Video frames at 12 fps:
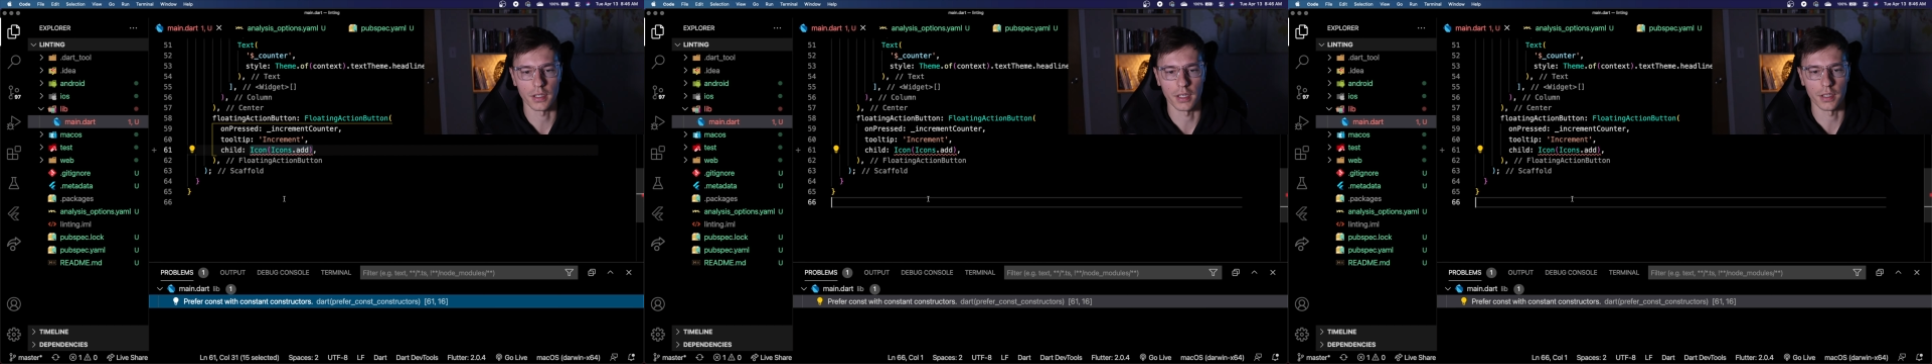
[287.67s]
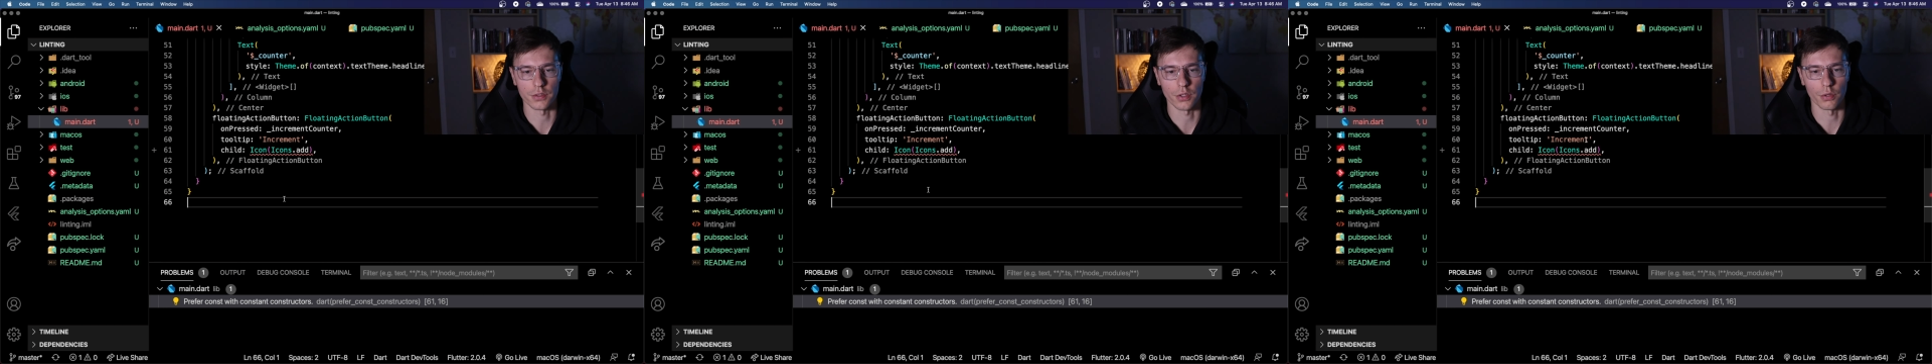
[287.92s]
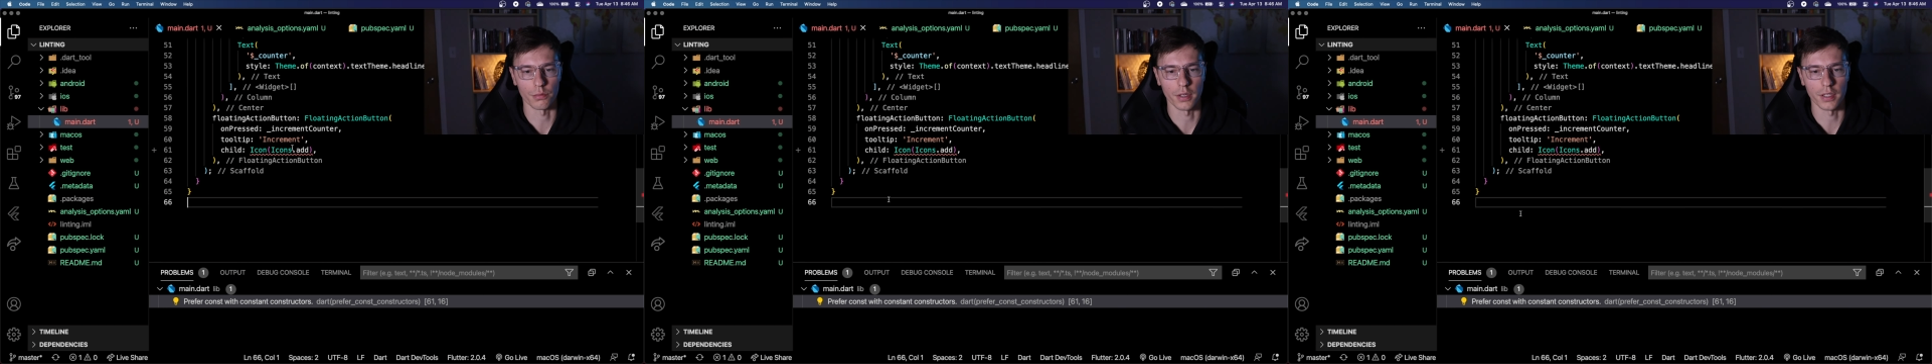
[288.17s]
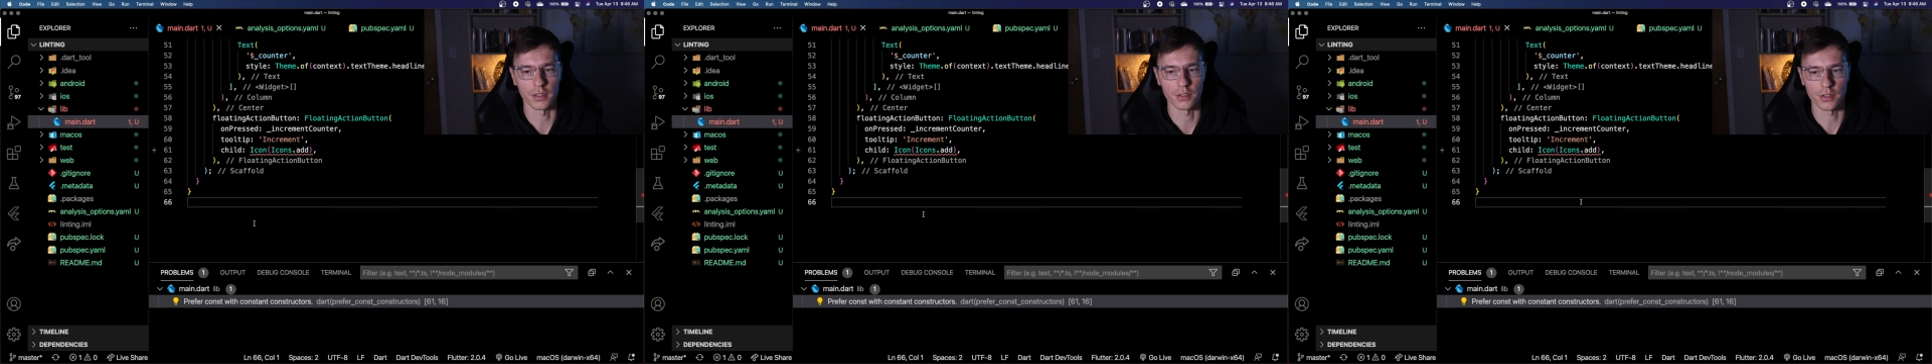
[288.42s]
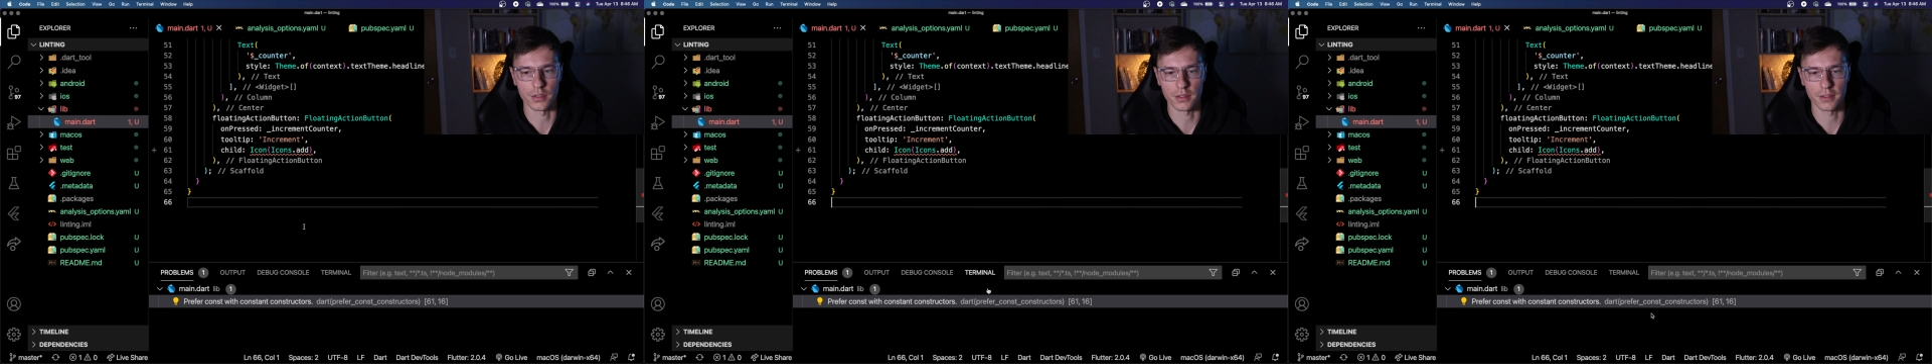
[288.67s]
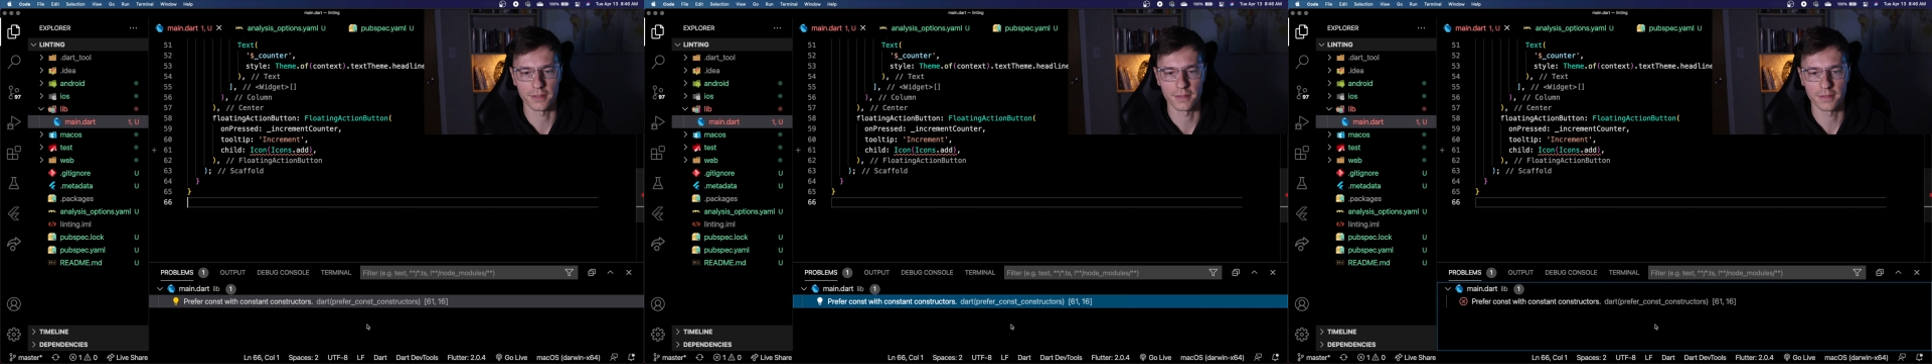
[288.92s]
And it's all red and
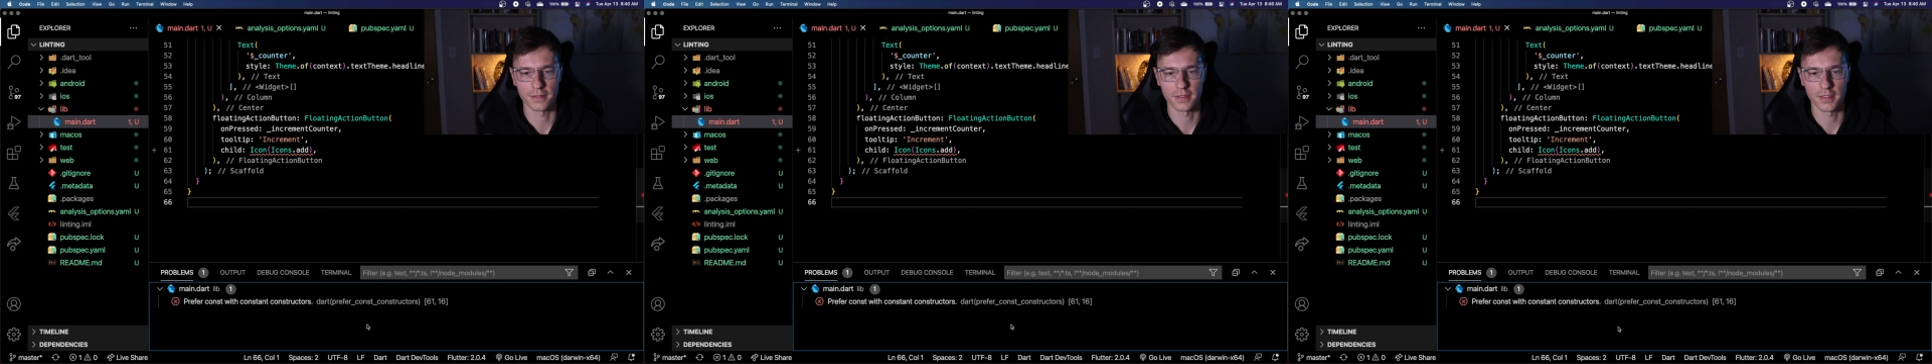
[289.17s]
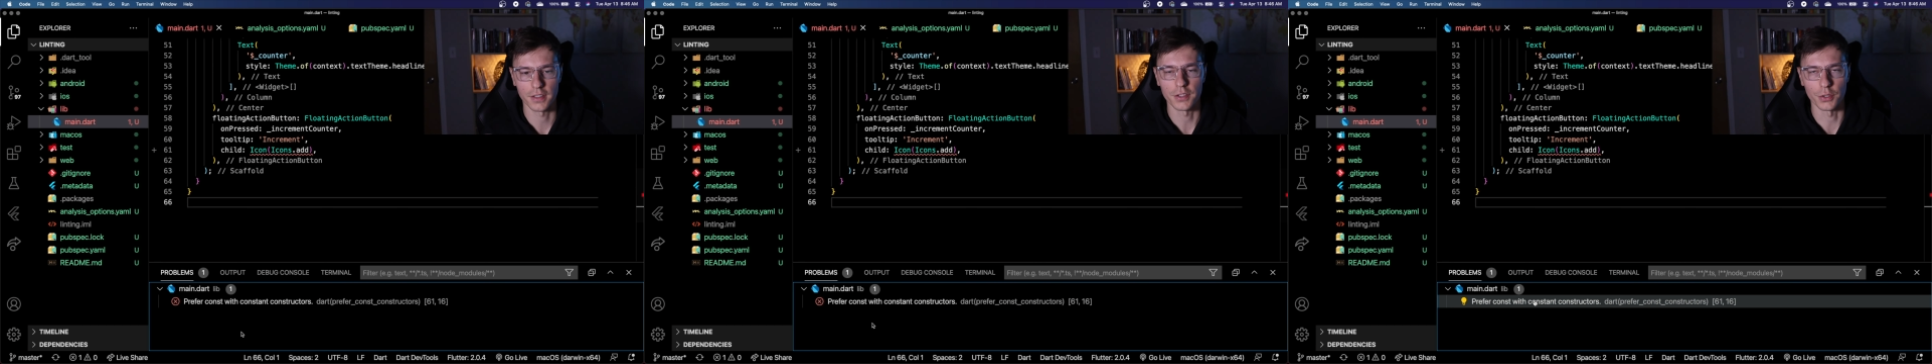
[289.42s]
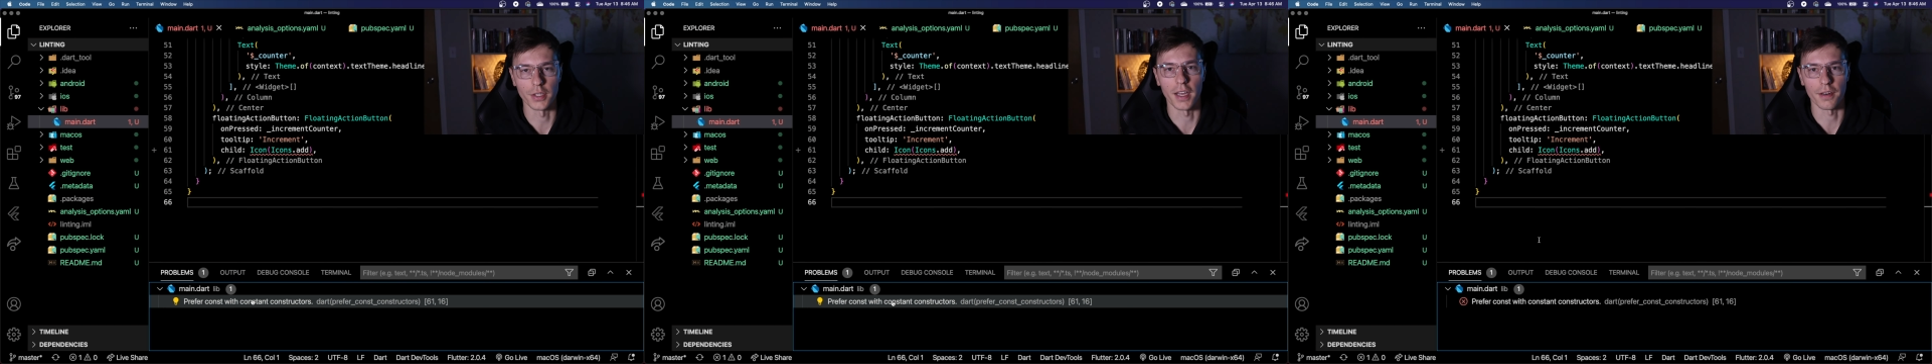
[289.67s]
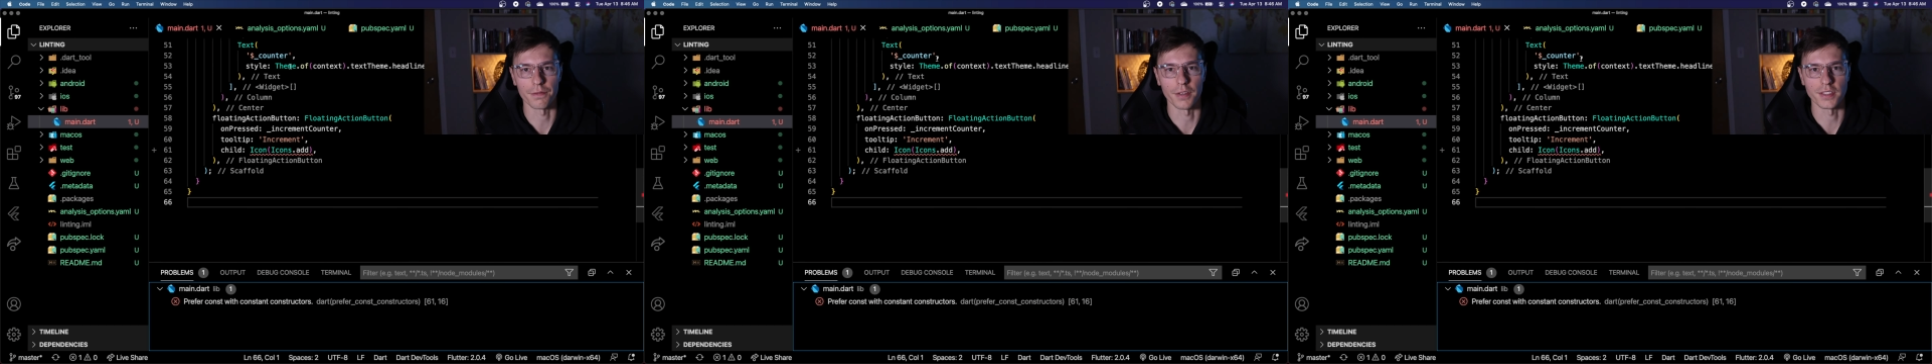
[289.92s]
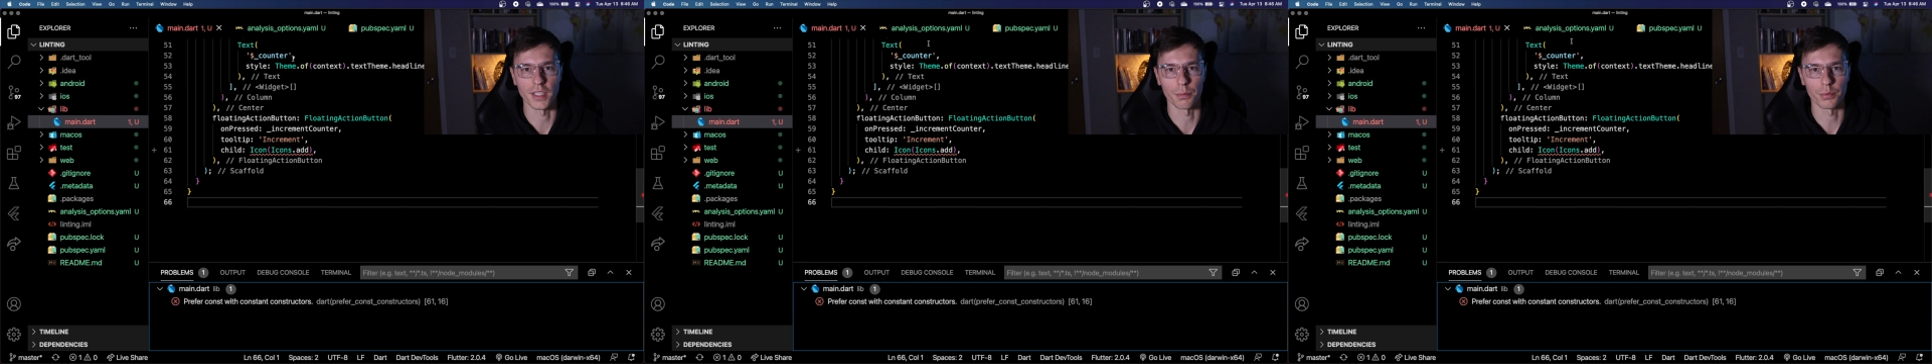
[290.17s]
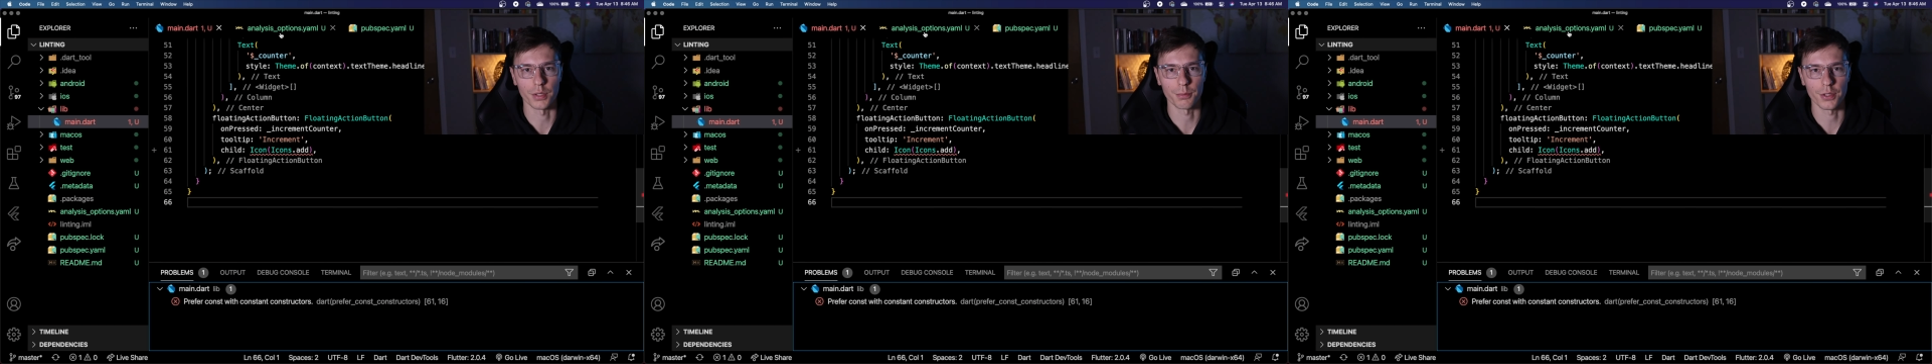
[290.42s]
just, you gotta fix
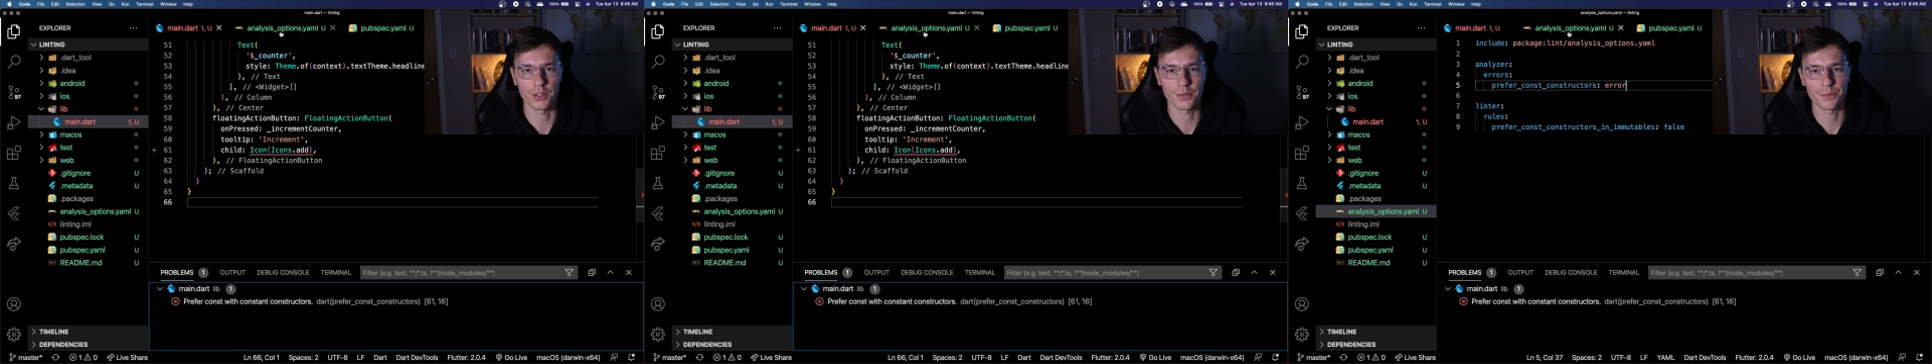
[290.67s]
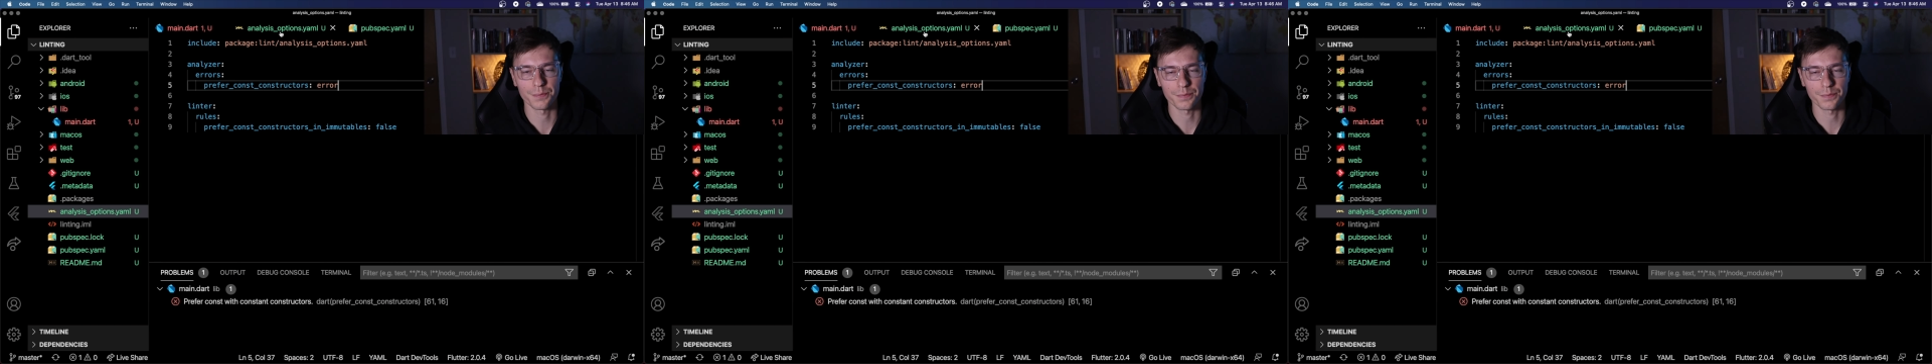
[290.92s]
that pretty much.